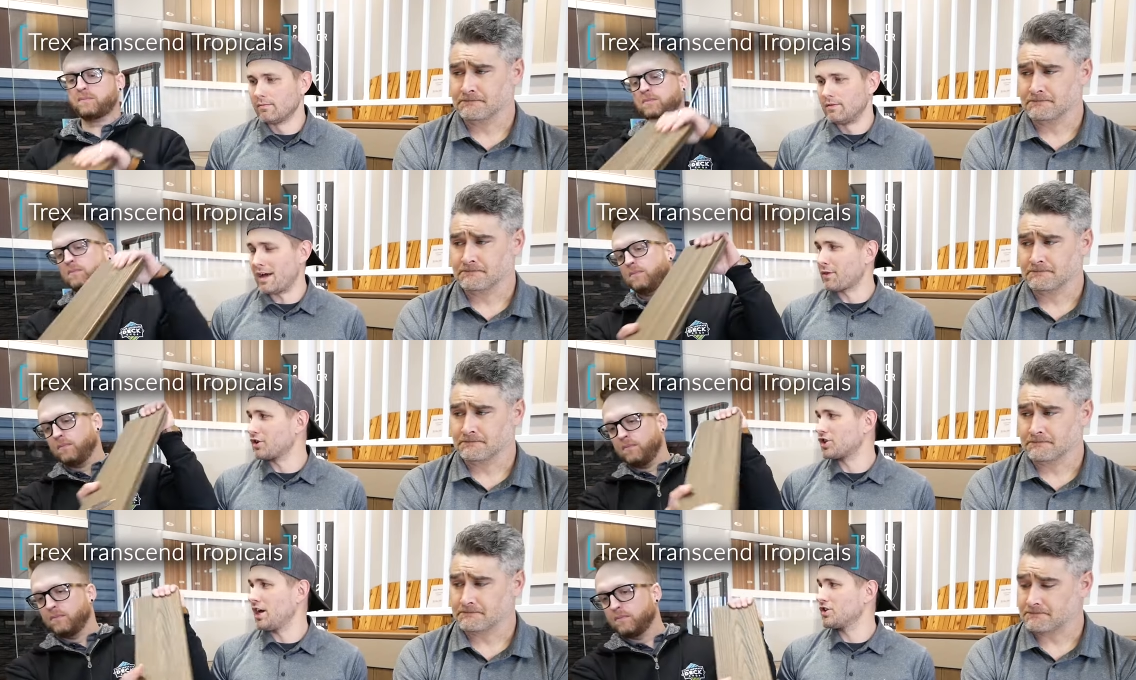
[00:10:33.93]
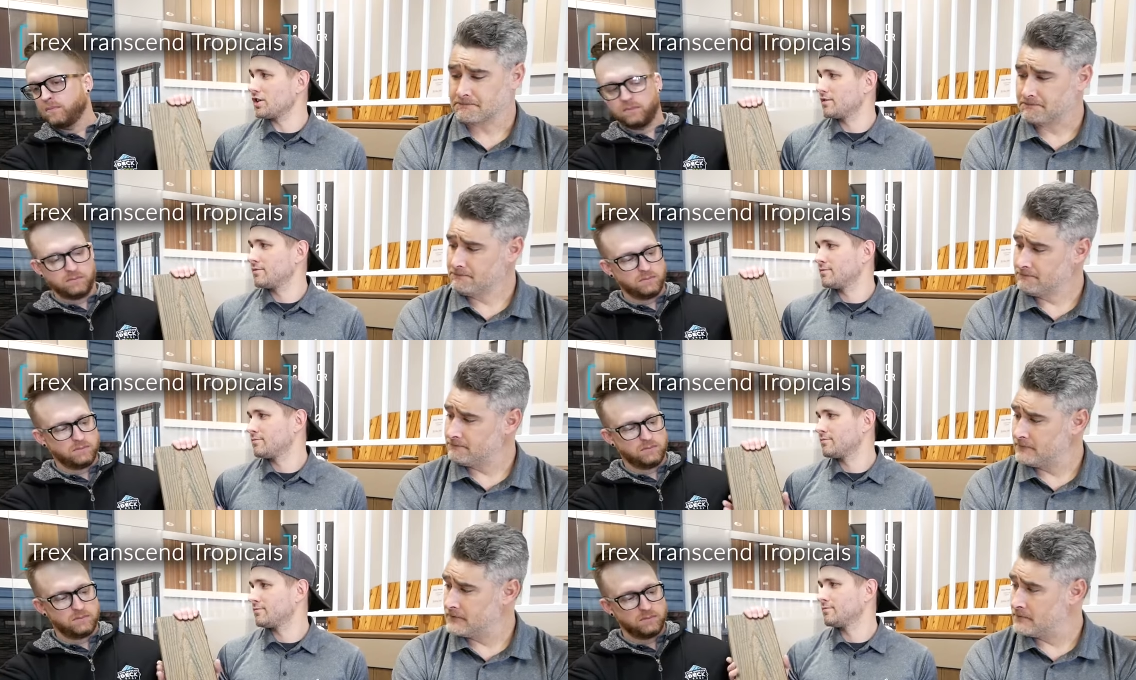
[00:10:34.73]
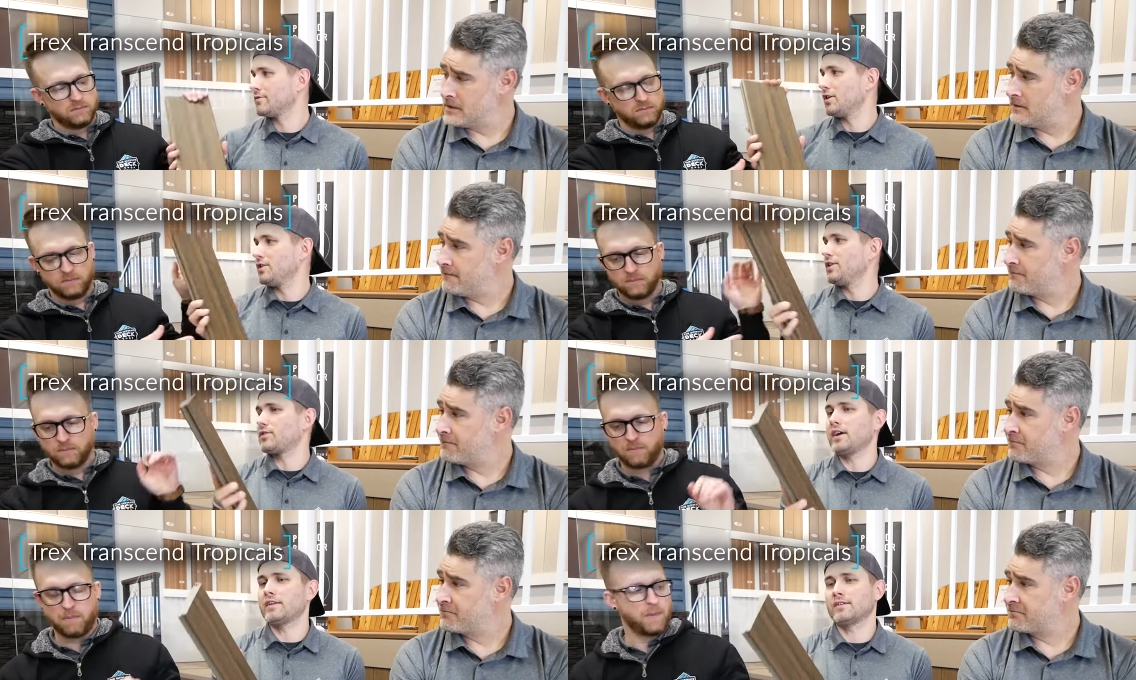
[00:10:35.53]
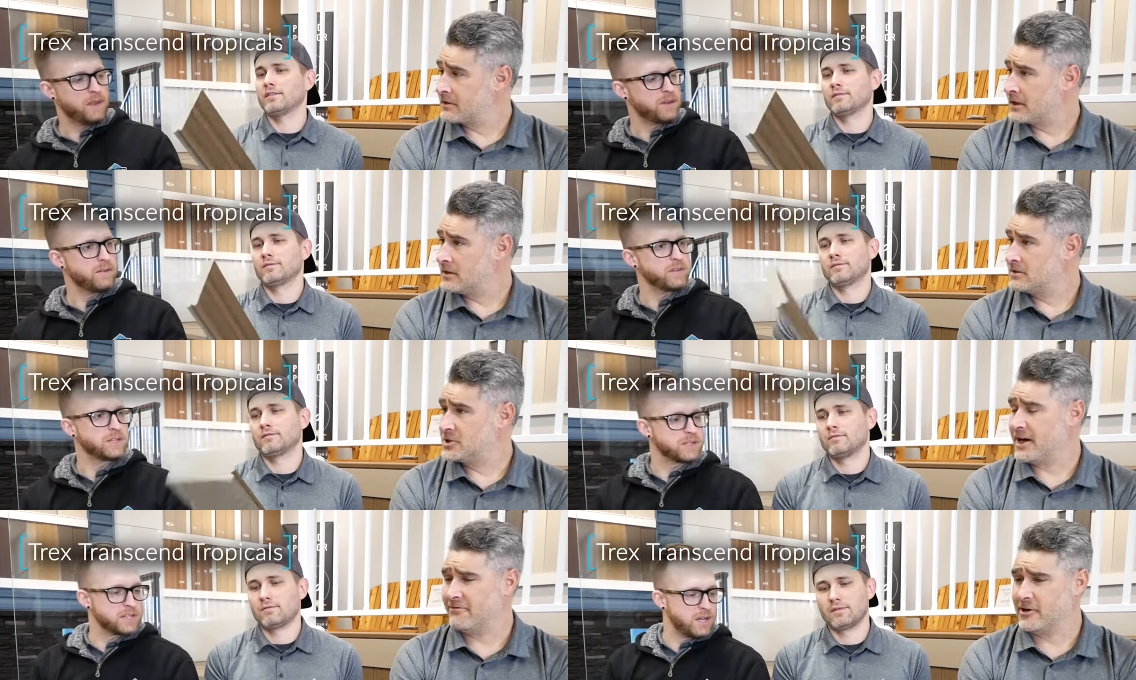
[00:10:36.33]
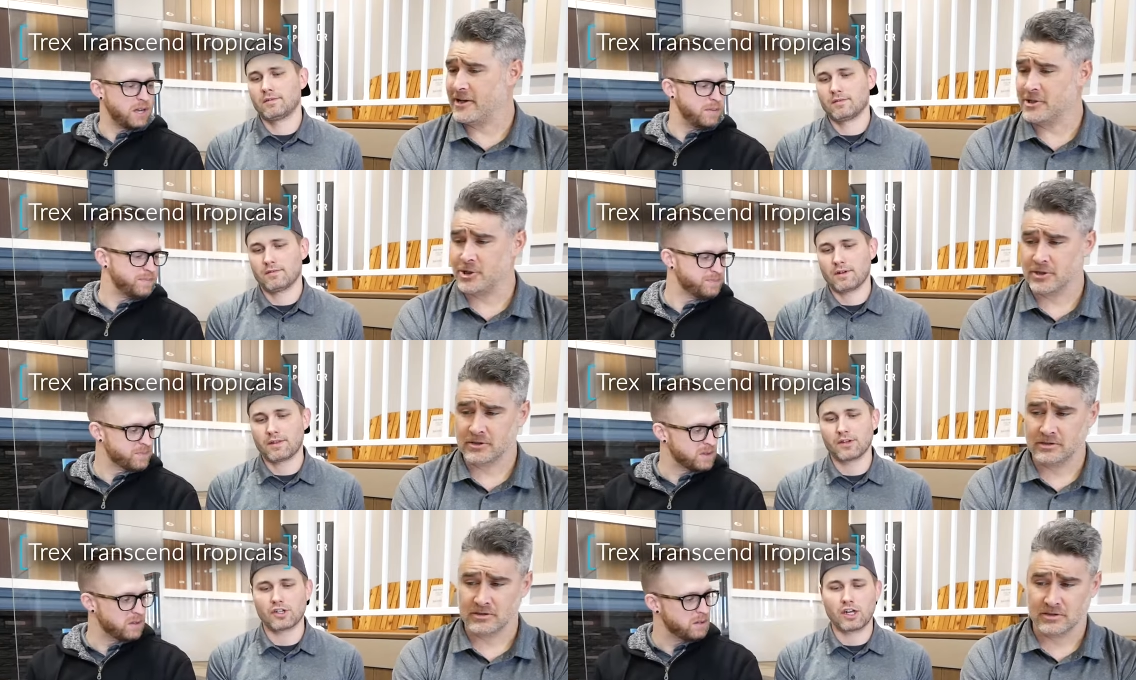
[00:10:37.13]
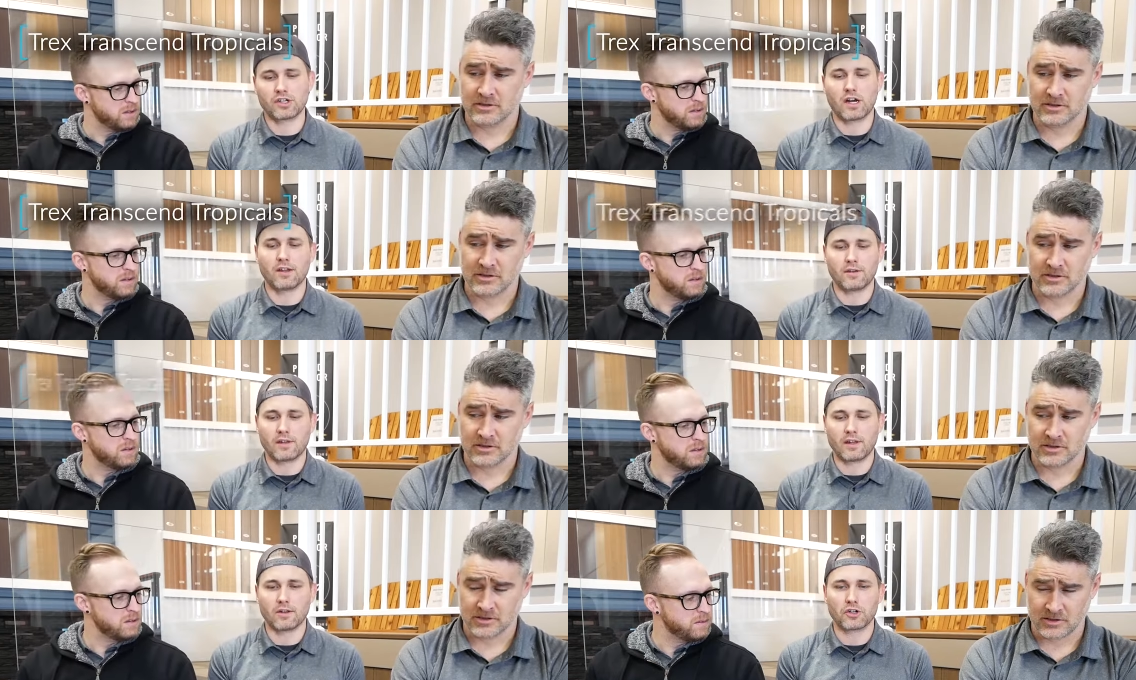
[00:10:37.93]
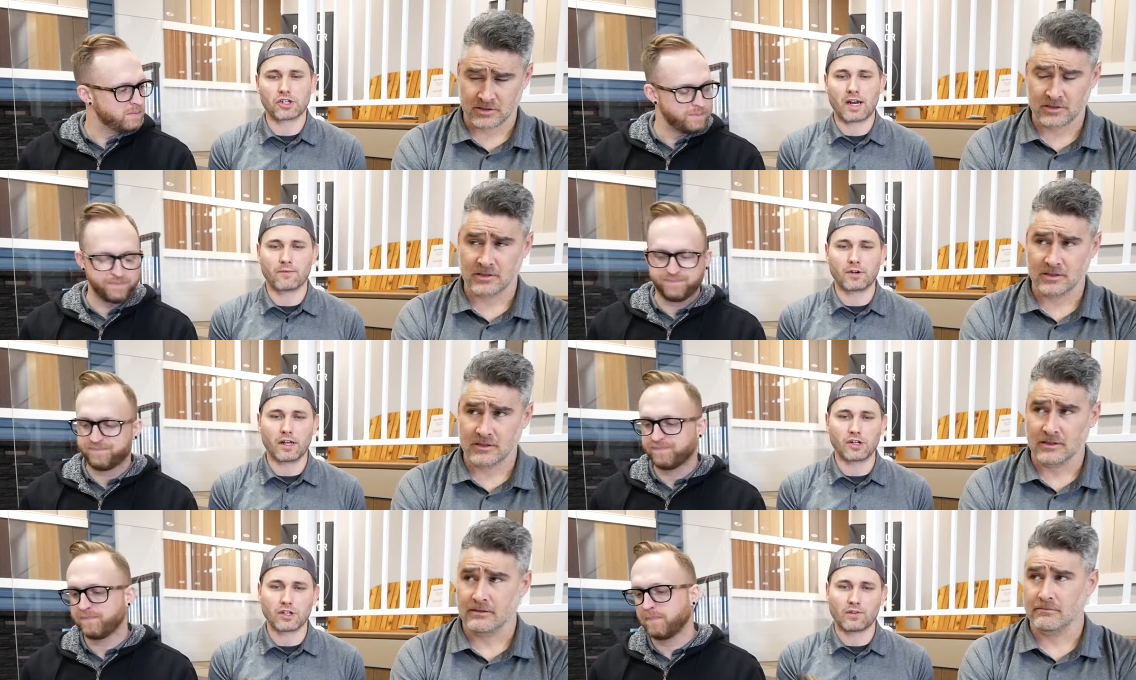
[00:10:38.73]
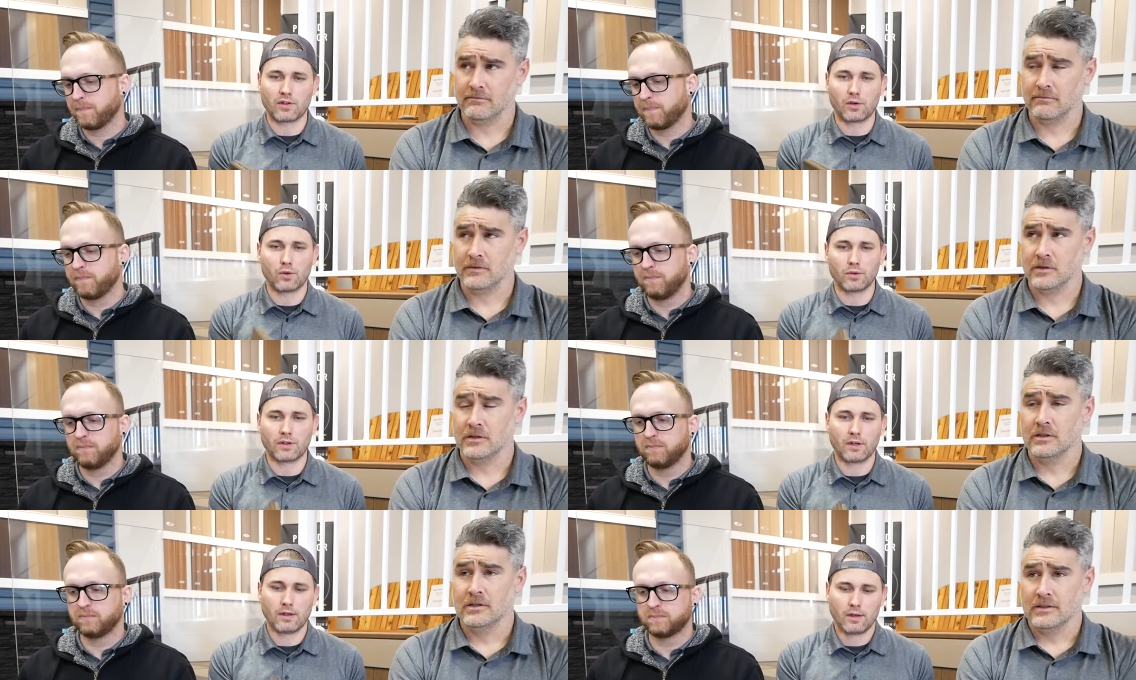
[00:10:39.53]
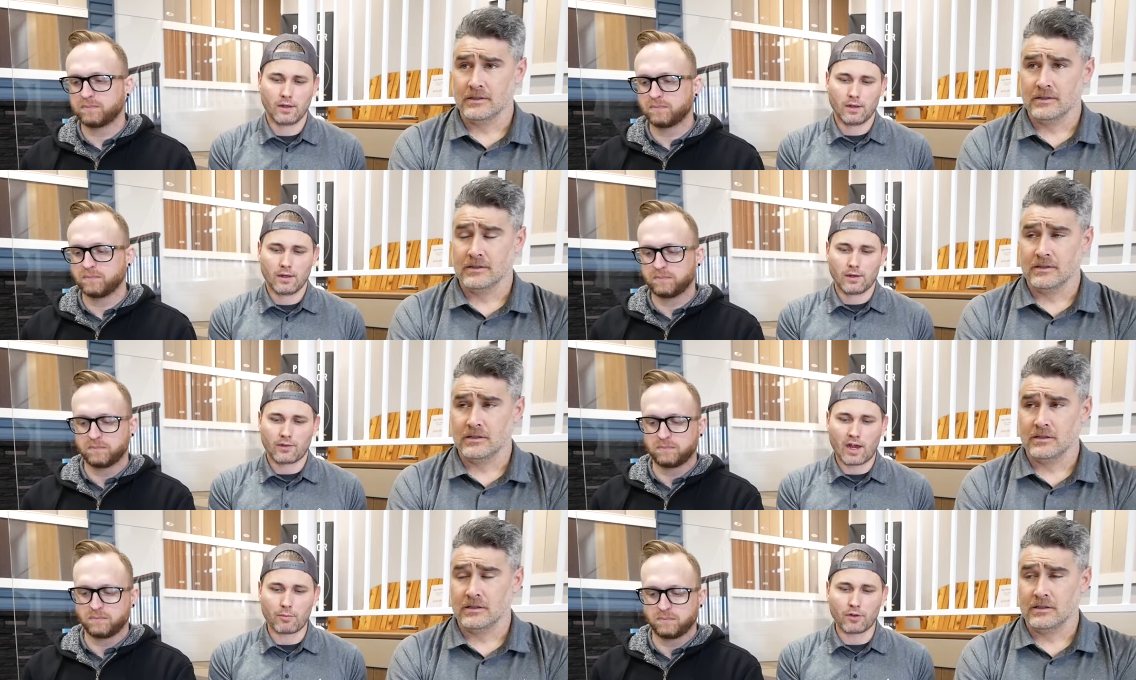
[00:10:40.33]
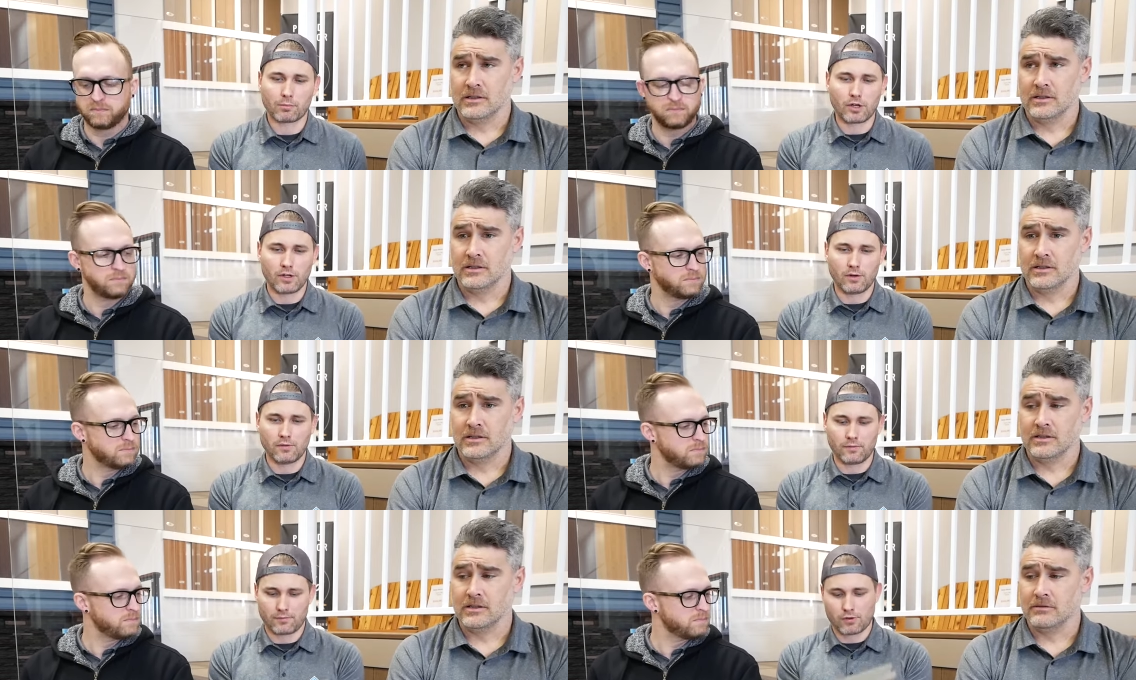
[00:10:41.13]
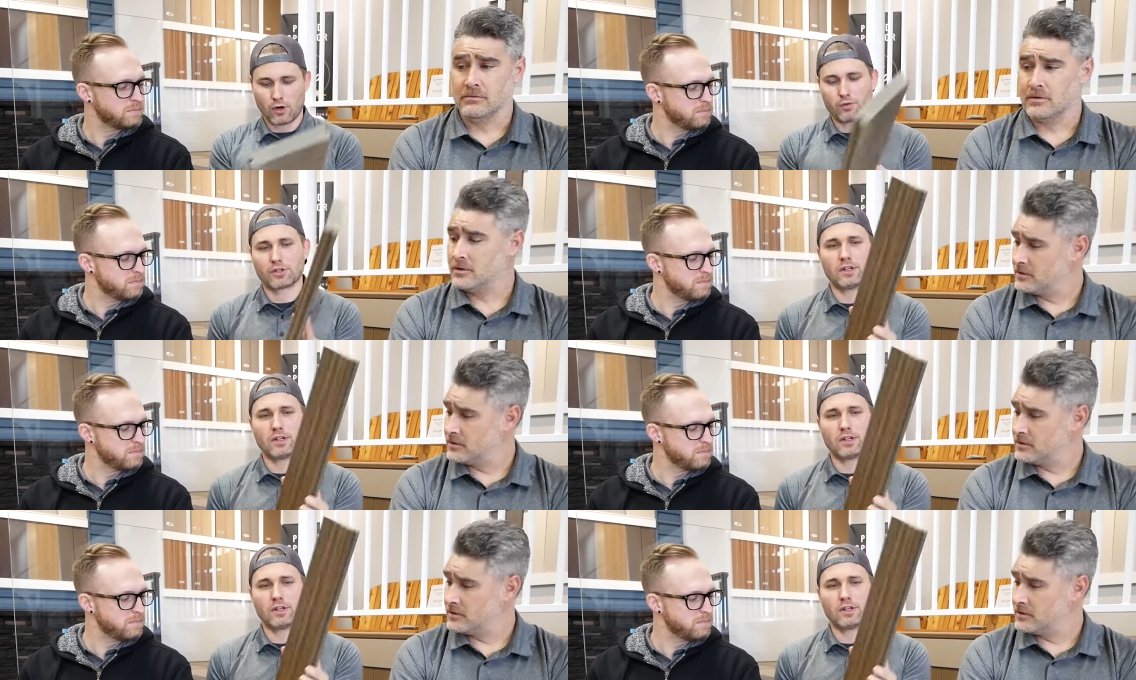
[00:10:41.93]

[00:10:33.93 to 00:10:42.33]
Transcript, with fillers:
Speaker 1: Nothing changing on these, right? I
Speaker 2: think everything's Chamfered edge.
Speaker 1: Nothing changing other than that little chamfered edge. These are the old samples, but you've grown to